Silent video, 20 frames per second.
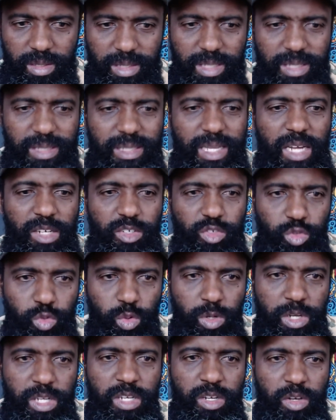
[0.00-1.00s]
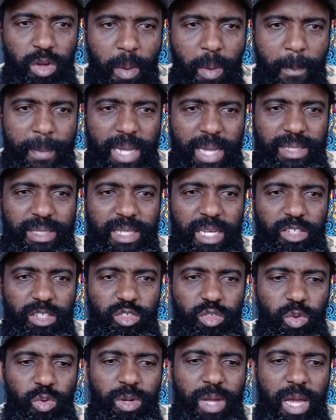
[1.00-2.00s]
These are truly the numbers
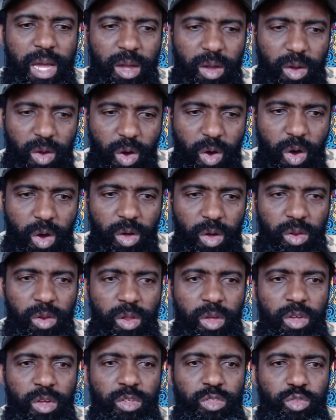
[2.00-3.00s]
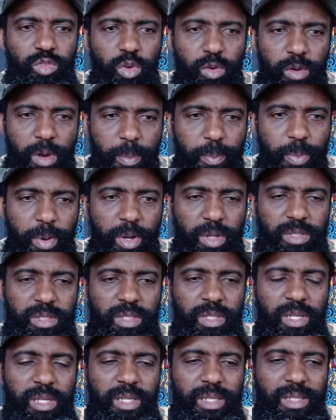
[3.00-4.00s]
that you can call to
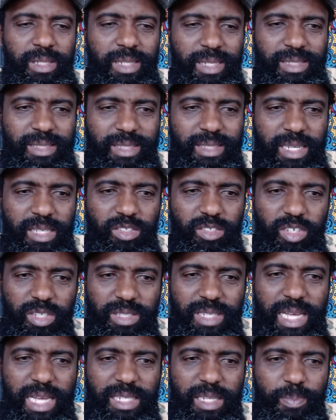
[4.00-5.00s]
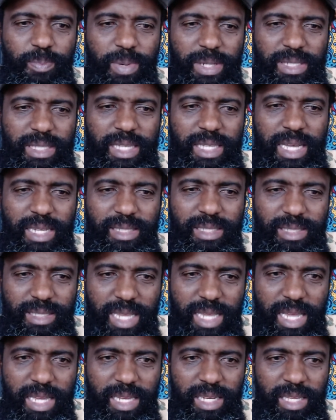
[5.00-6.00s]
report this thing. Just like the person has
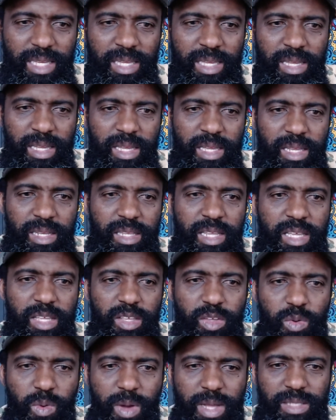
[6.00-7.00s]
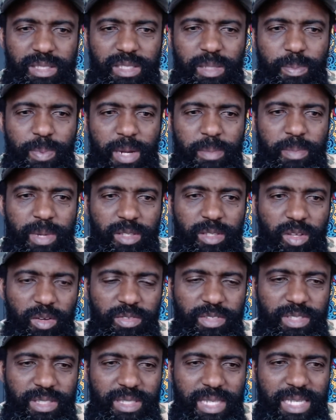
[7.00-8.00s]
said, the US Department
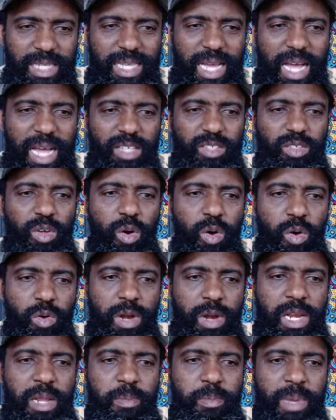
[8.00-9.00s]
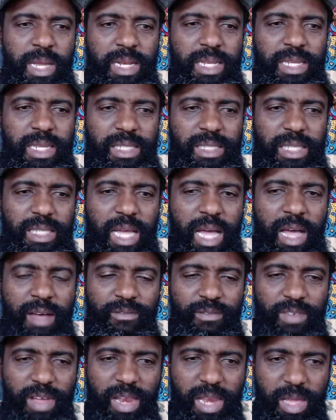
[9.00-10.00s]
of State has already made this
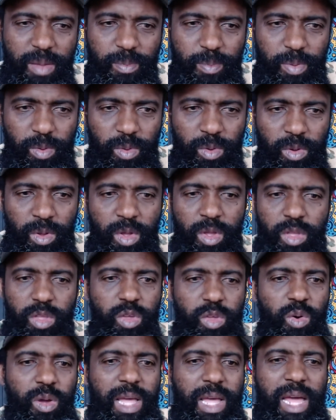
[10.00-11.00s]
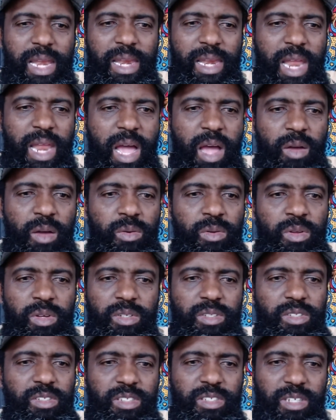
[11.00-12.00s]
available. You can now
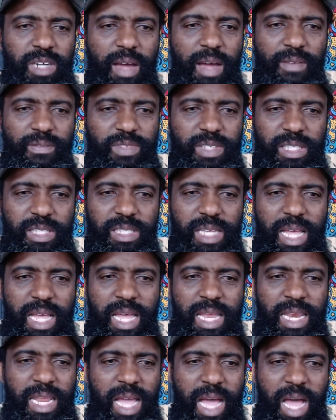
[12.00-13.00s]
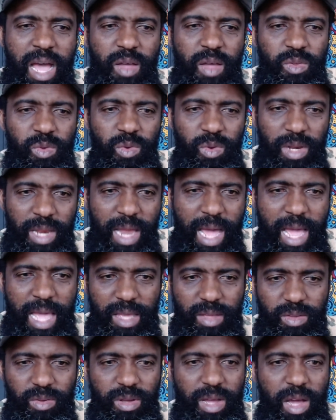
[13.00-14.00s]
draft it anyhow you
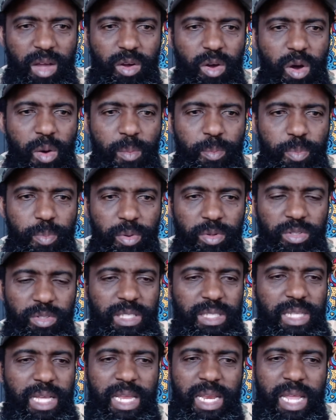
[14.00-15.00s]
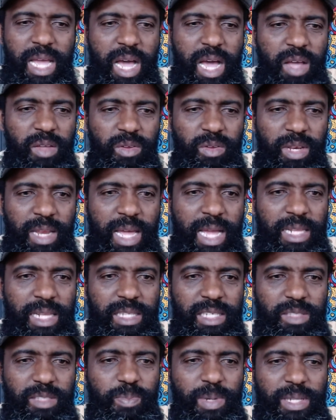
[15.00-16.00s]
like. You can compose it anyhow you like.
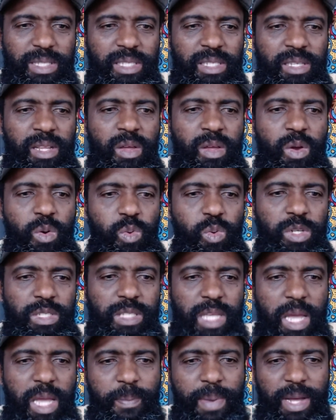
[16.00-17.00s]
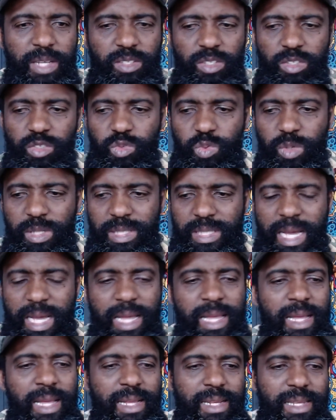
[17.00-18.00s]
This person who is help us on
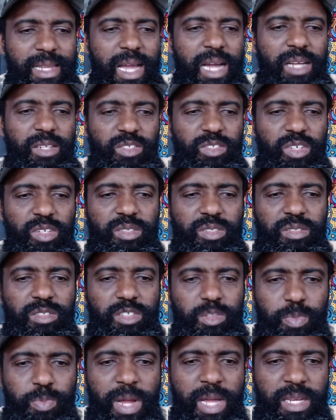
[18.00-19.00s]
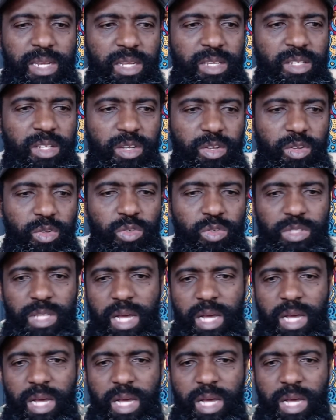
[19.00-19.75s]
Twitter, they are just spreading the news.